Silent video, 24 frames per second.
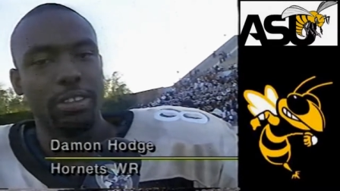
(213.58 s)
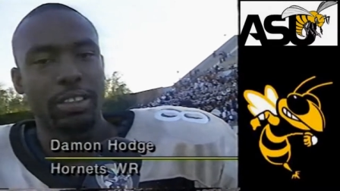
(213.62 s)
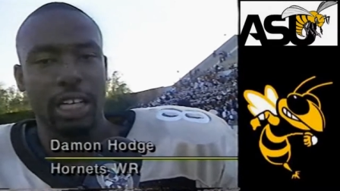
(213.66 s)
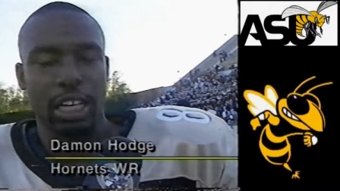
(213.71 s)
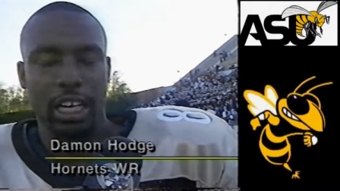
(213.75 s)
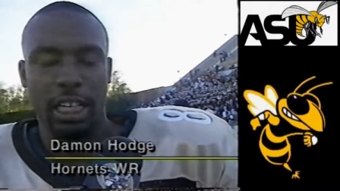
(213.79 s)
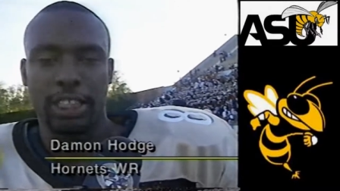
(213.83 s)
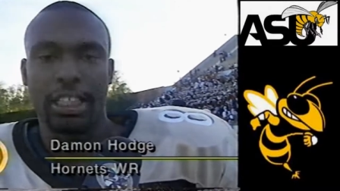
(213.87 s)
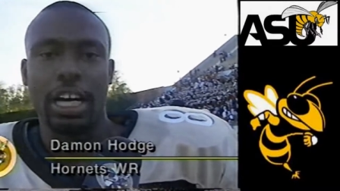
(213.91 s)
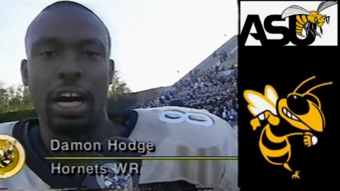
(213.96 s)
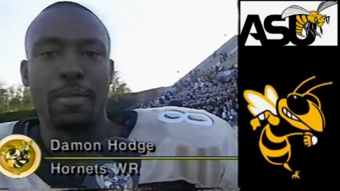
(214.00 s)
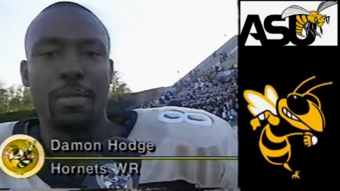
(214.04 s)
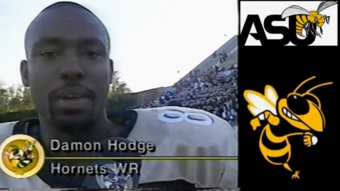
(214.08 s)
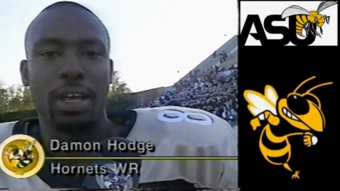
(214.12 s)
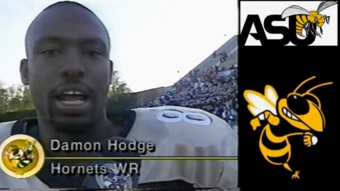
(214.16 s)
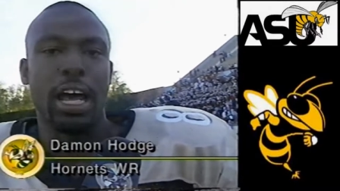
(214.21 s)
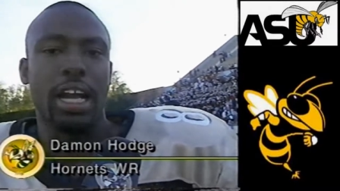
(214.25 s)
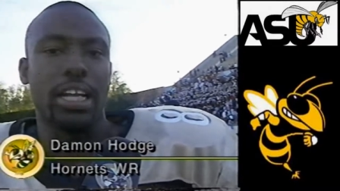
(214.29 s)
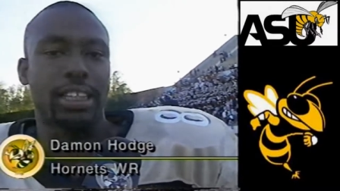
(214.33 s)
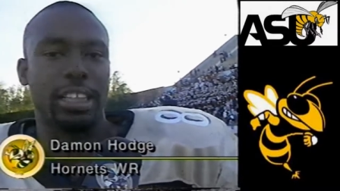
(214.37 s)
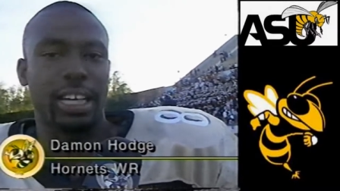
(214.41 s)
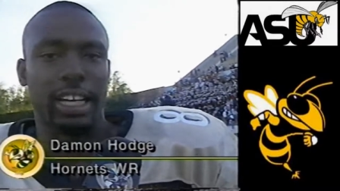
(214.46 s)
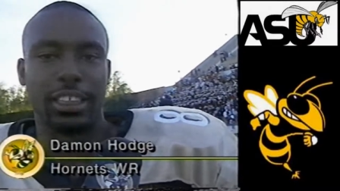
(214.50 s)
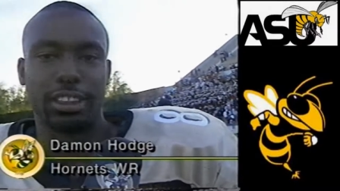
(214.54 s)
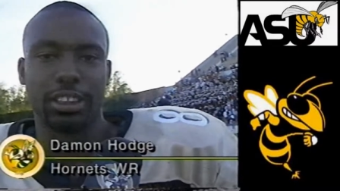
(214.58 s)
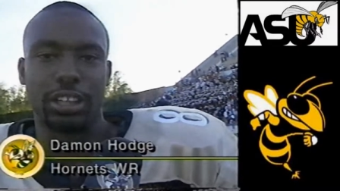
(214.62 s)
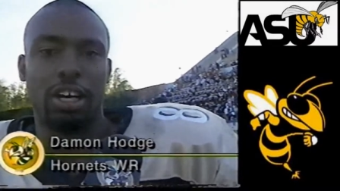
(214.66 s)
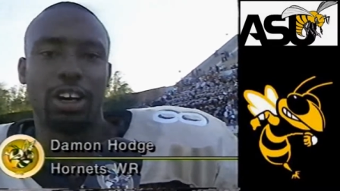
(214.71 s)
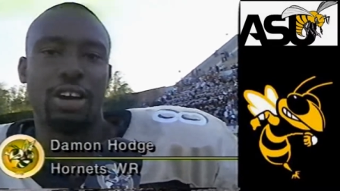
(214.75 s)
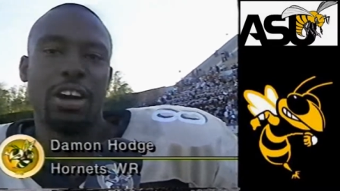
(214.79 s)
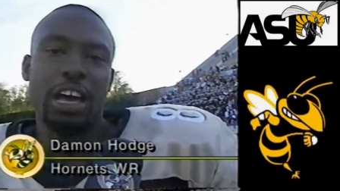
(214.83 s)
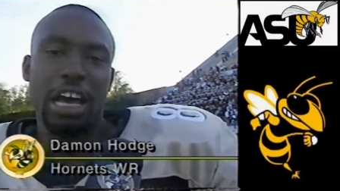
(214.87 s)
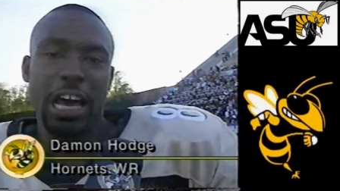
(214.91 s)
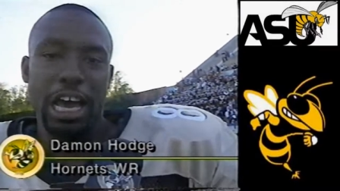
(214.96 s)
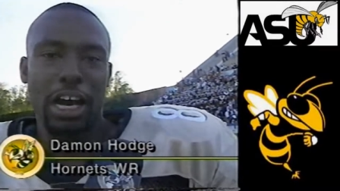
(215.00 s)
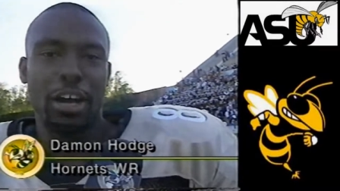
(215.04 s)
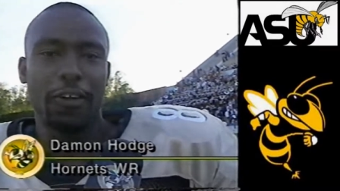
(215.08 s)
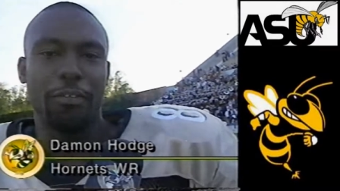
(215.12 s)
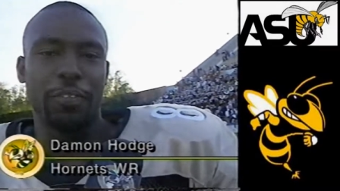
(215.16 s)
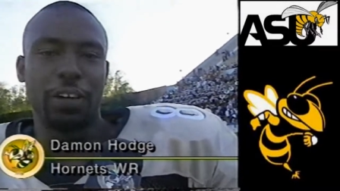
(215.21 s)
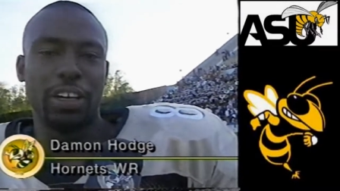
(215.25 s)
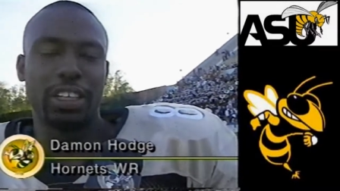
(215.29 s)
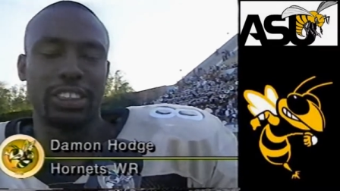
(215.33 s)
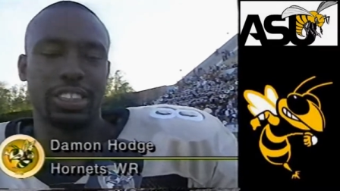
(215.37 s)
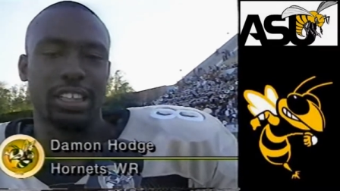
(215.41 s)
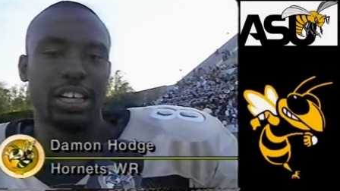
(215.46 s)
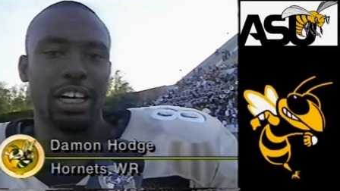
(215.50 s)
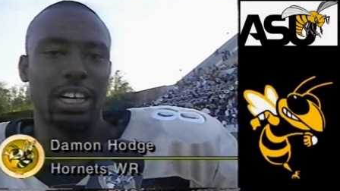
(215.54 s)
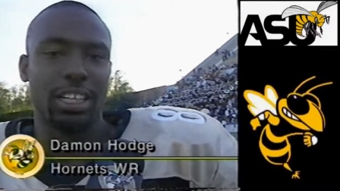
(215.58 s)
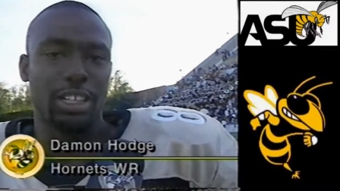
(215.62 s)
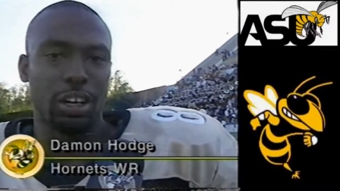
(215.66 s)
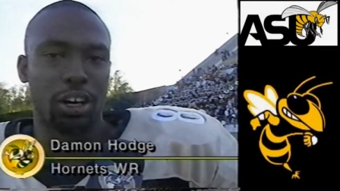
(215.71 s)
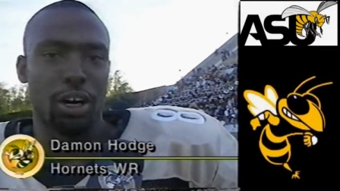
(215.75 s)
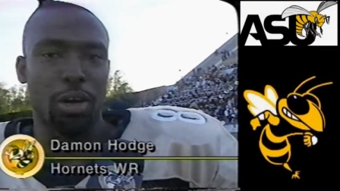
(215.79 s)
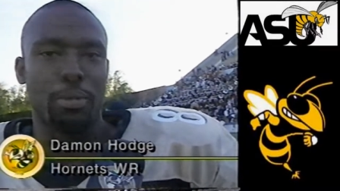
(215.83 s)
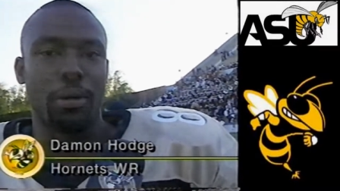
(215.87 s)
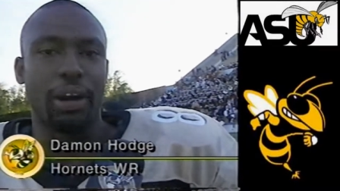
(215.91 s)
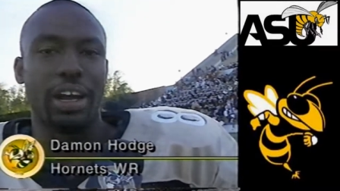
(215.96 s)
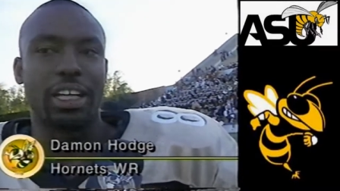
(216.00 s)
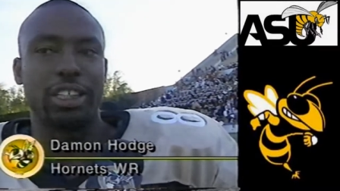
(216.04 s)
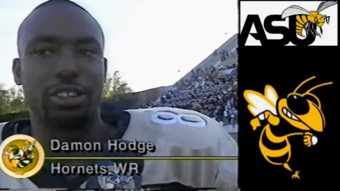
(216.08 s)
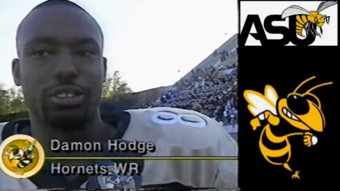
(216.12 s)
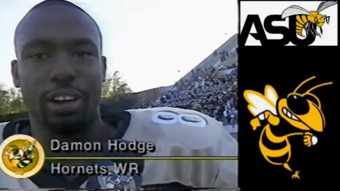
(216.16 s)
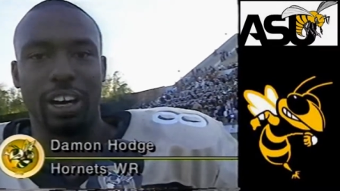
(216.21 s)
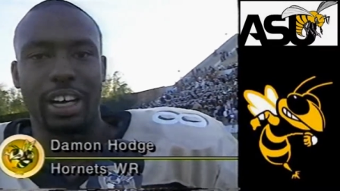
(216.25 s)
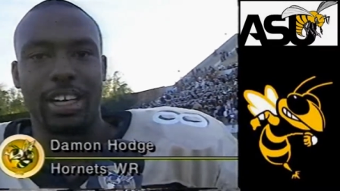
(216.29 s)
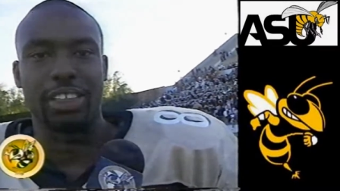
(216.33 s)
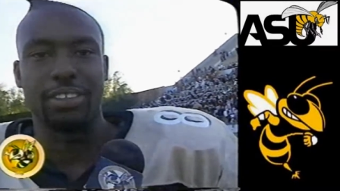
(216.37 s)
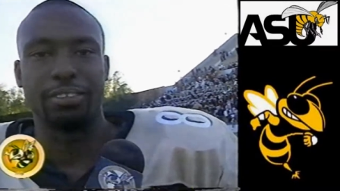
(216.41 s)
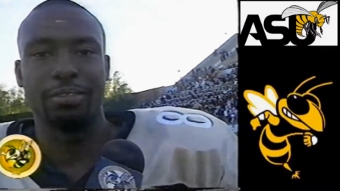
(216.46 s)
here, he taught me a lot of things, you know. And it feels good, you know, to break his record.